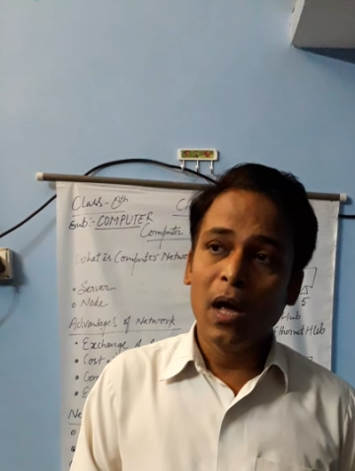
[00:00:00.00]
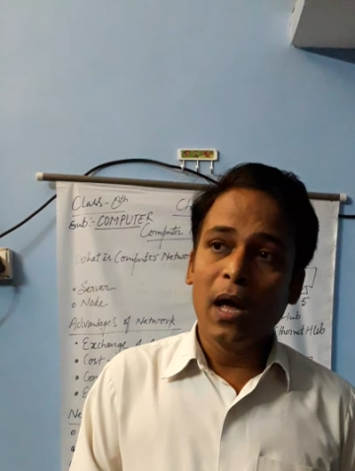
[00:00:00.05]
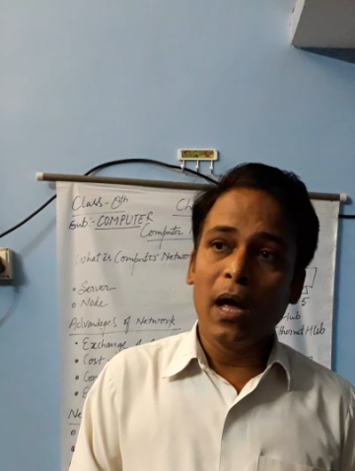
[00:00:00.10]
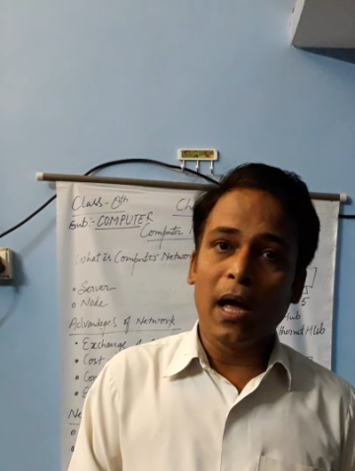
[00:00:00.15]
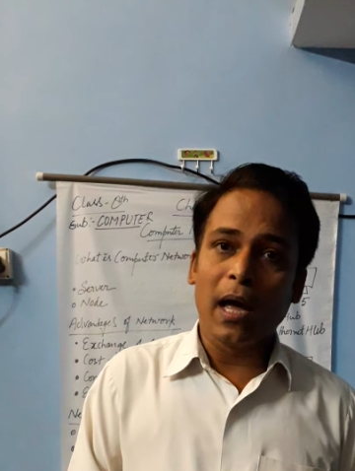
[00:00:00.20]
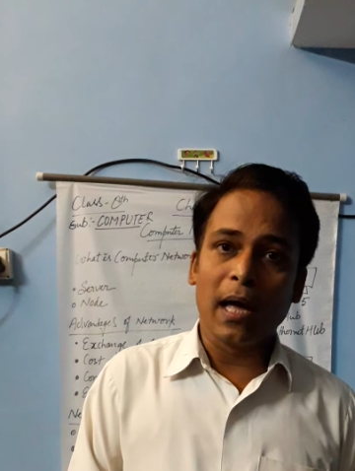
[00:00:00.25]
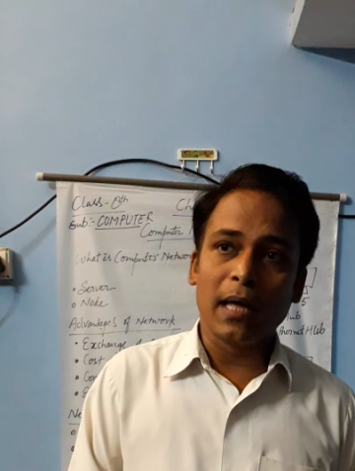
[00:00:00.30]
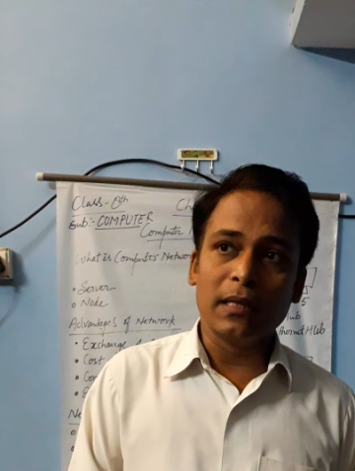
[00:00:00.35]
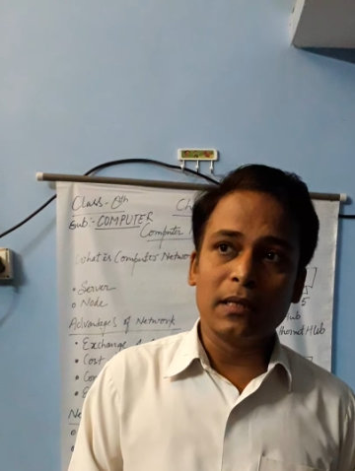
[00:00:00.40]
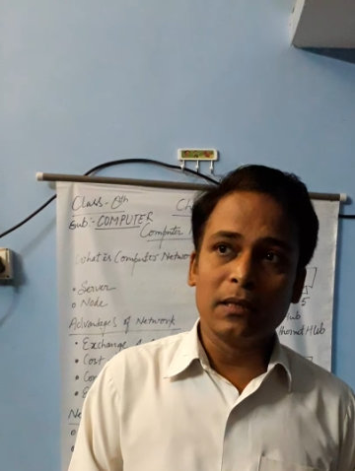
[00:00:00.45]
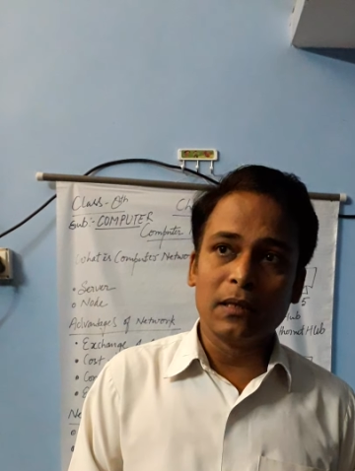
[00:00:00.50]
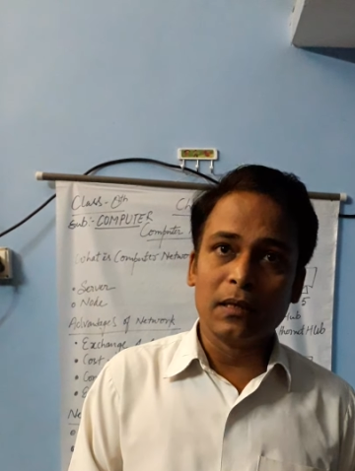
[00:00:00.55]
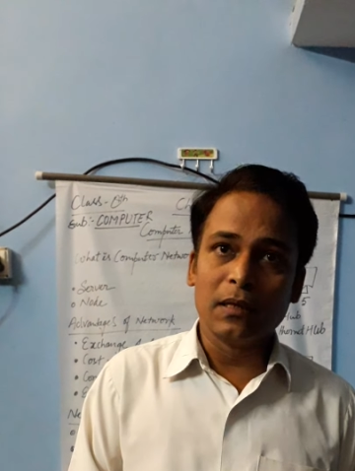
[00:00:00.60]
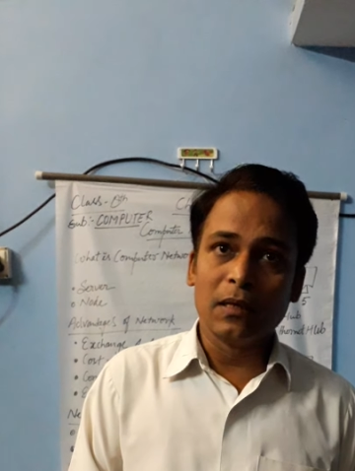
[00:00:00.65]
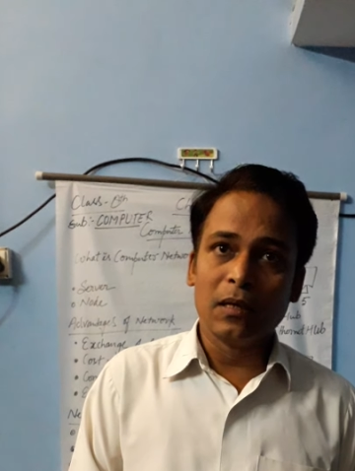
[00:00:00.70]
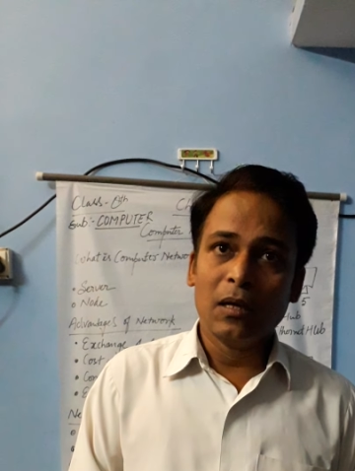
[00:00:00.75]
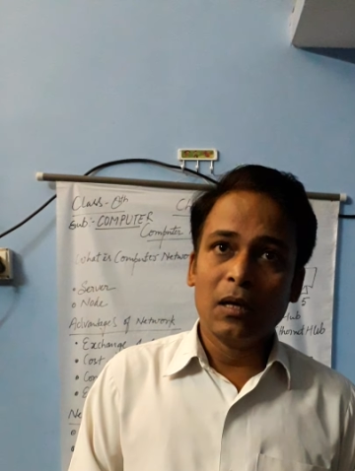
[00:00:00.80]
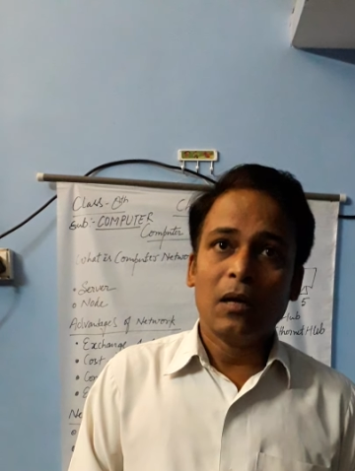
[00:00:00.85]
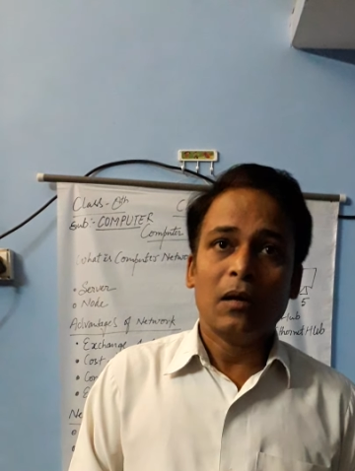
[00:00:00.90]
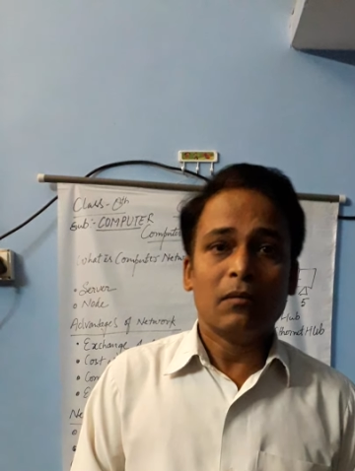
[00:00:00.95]
and
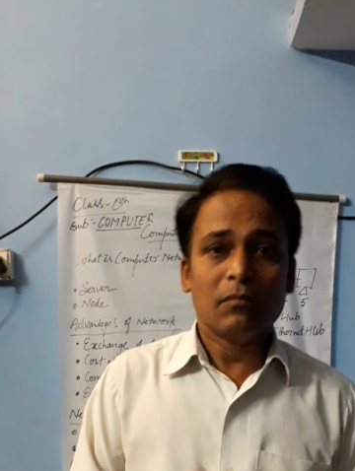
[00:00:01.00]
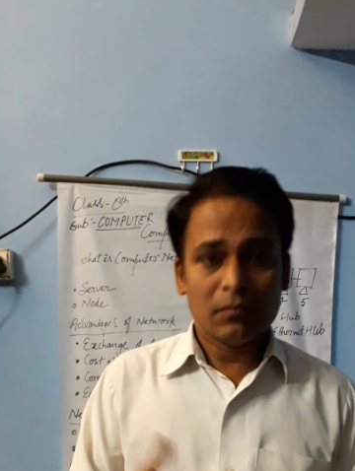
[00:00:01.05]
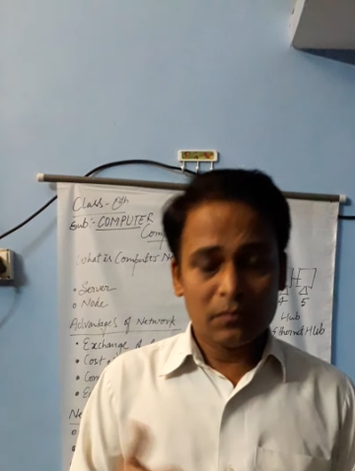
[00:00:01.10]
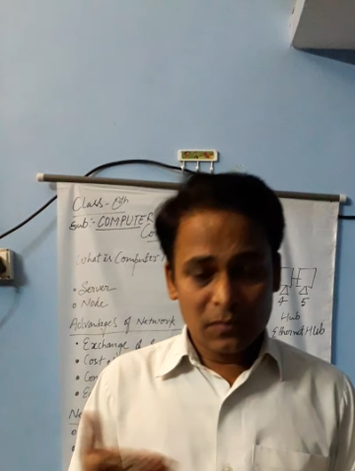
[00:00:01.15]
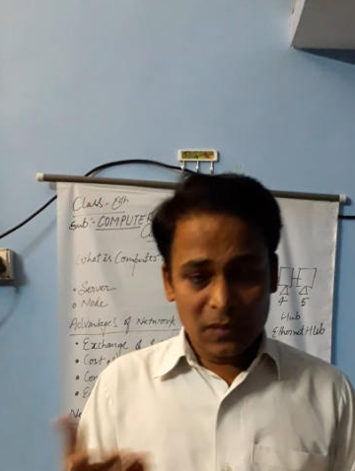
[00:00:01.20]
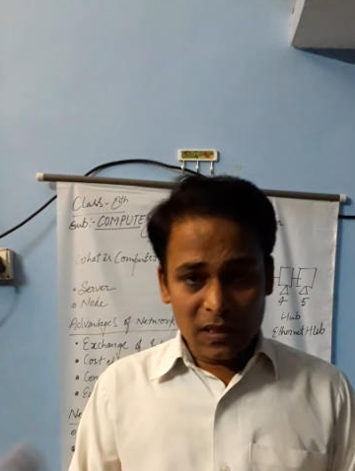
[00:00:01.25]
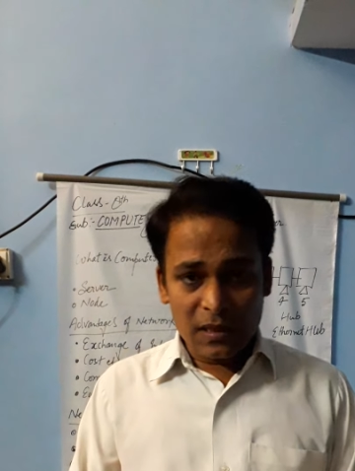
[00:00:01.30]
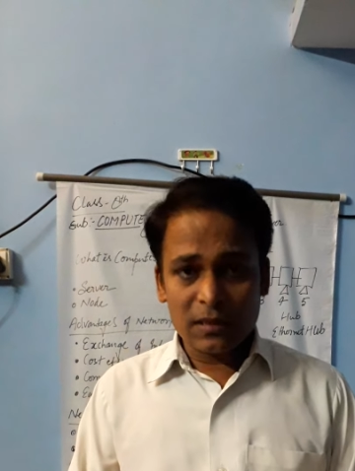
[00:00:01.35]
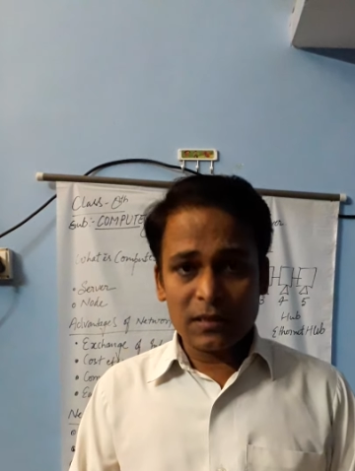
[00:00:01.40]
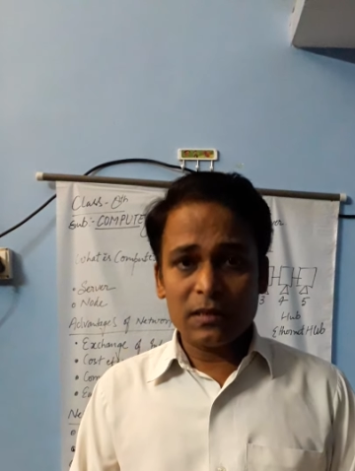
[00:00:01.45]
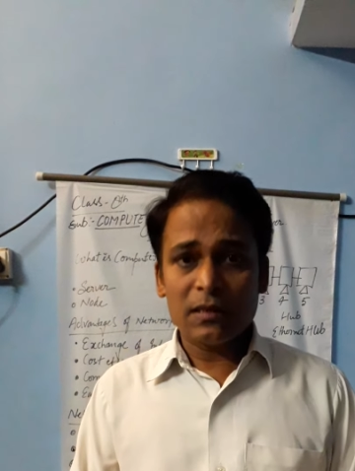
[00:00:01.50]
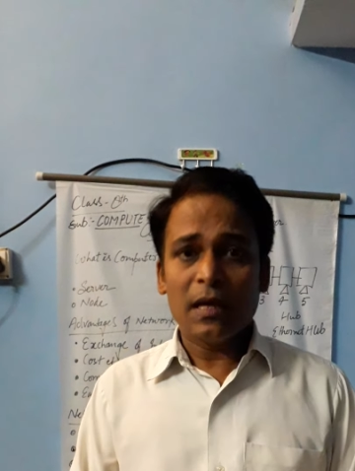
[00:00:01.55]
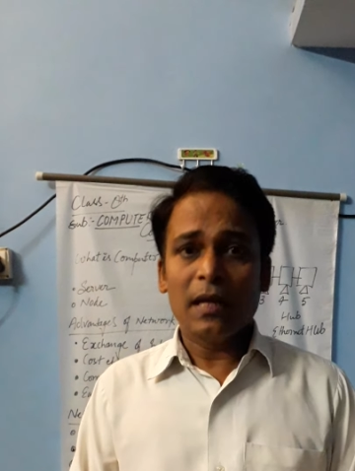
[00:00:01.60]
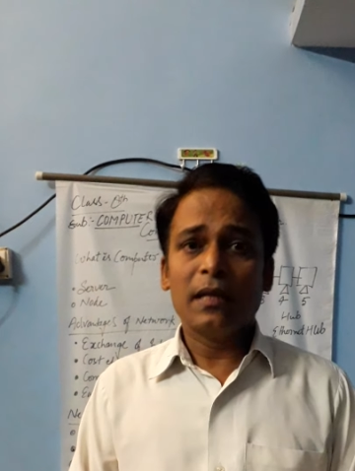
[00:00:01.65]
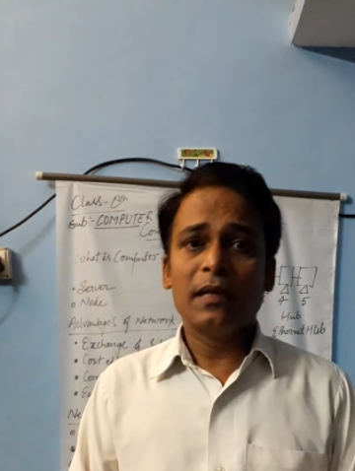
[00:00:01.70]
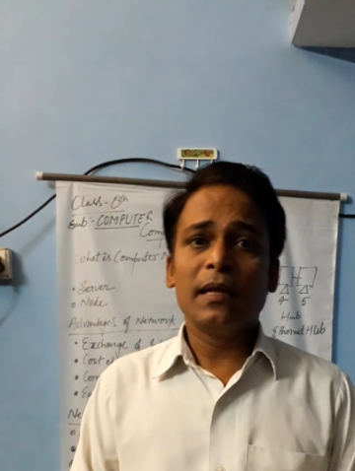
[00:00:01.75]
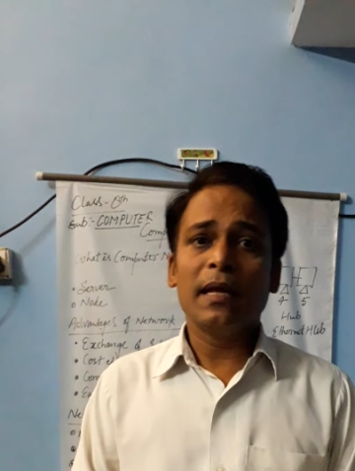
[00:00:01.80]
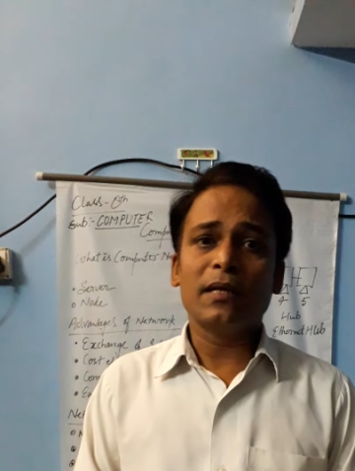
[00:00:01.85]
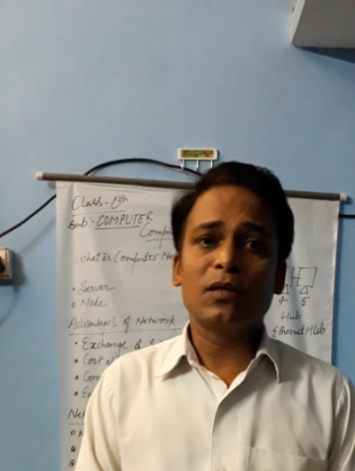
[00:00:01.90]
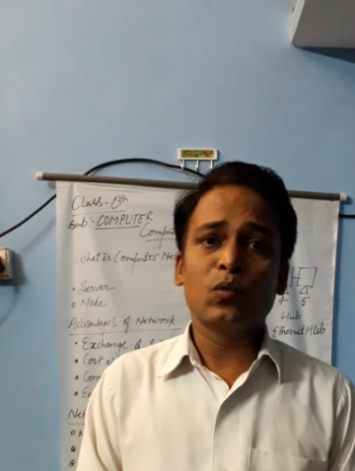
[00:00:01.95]
this
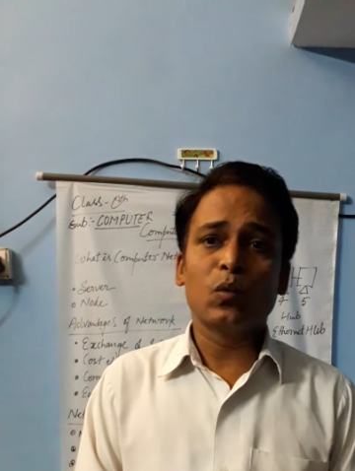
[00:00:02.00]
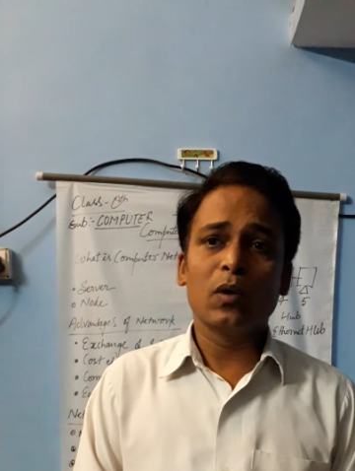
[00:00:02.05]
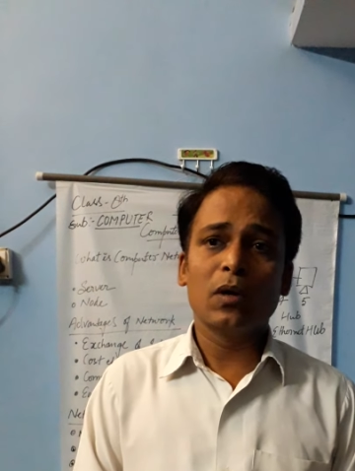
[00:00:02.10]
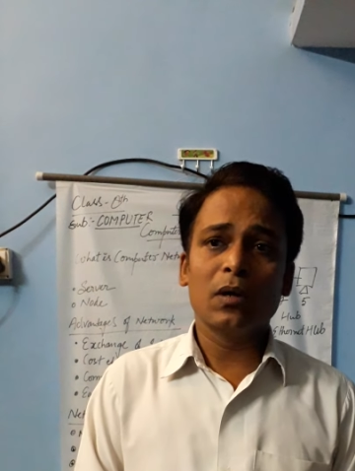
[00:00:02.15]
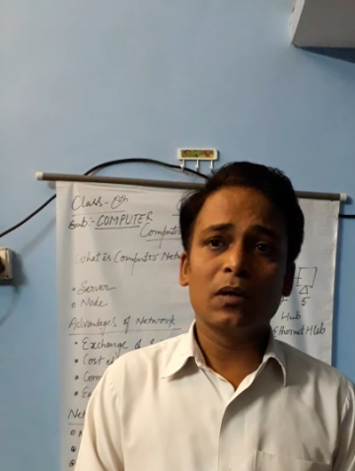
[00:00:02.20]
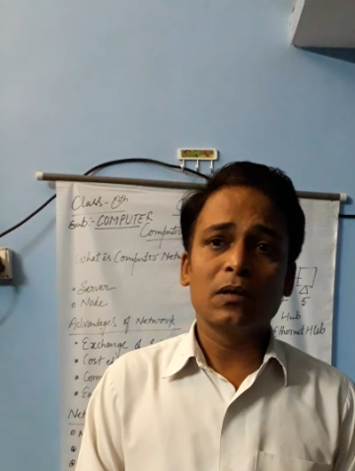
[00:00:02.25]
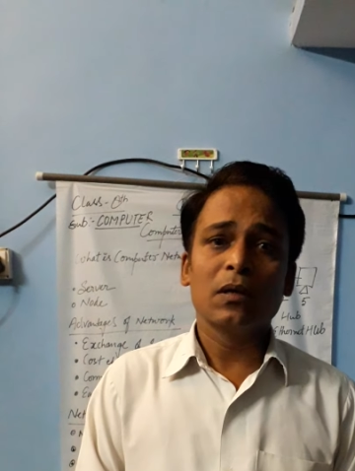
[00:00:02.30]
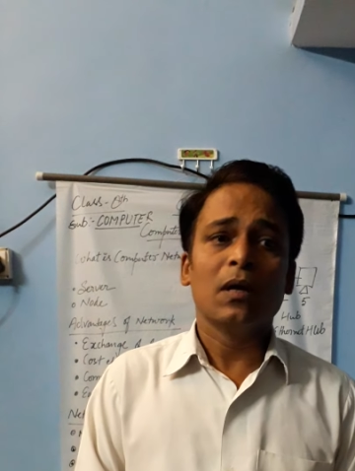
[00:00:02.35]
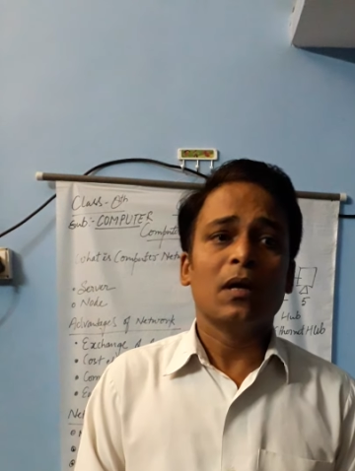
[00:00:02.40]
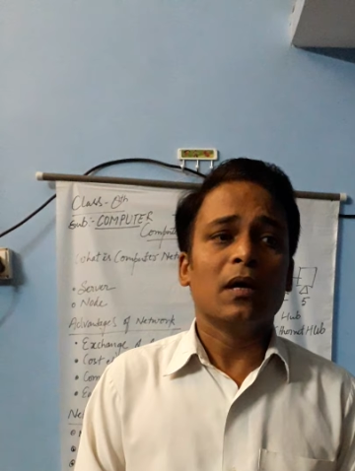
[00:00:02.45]
network